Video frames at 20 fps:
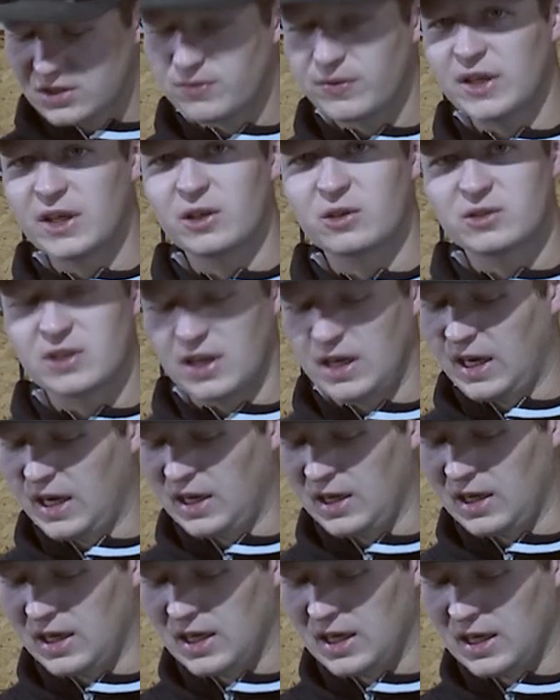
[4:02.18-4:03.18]
this video
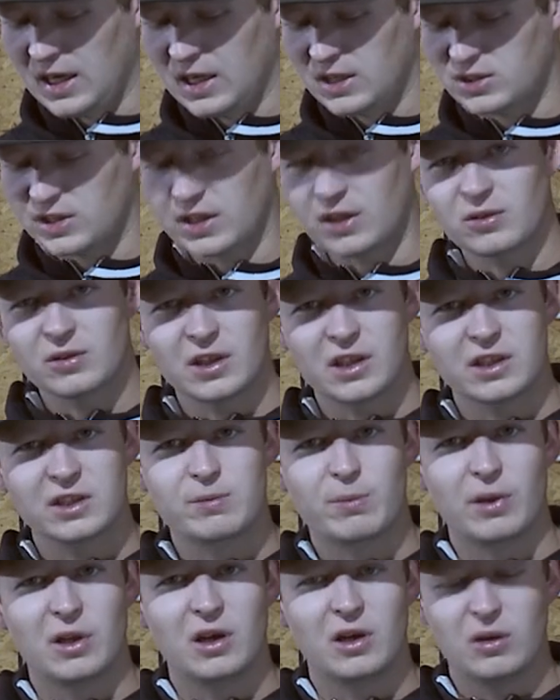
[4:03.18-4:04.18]
today. Check out the links
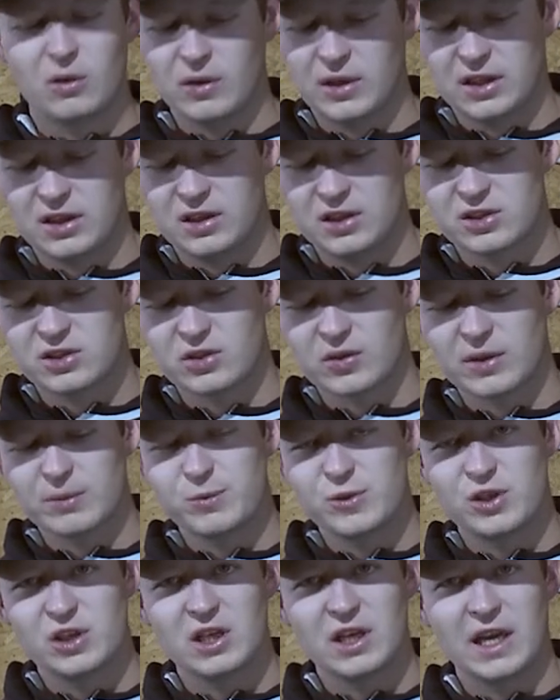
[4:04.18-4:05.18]
below in the
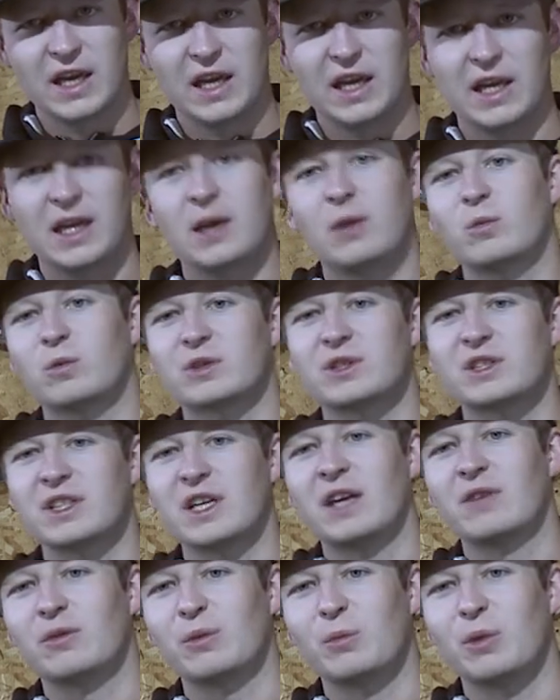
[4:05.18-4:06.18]
description and we'll see
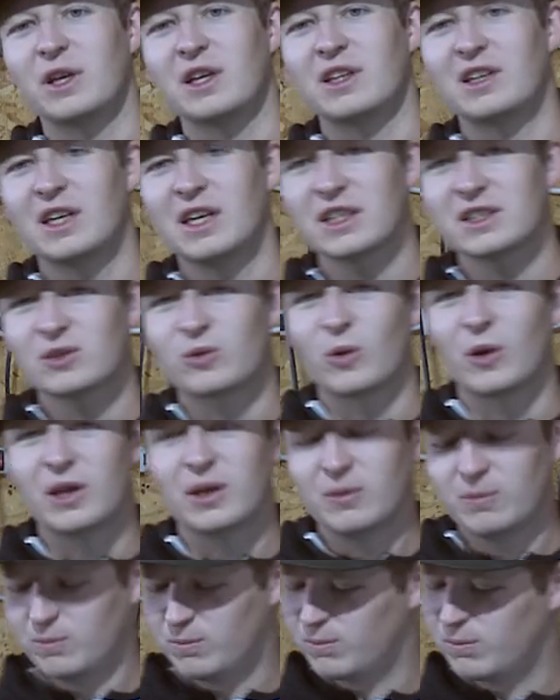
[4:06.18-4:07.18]
everybody in the next
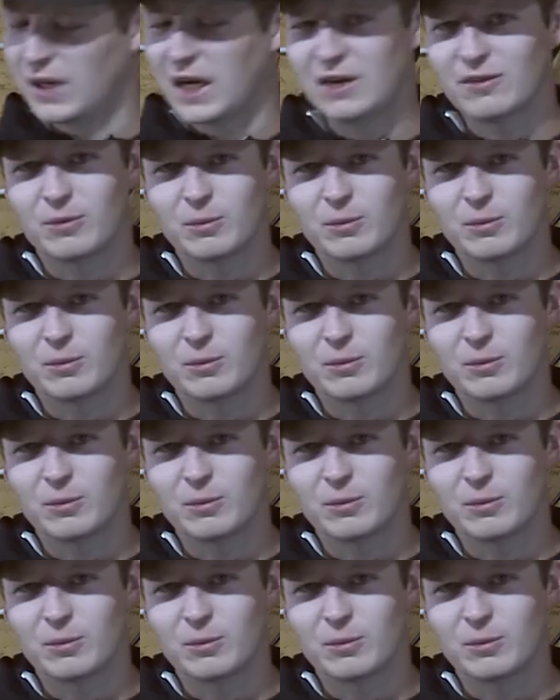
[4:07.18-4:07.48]
one. Bye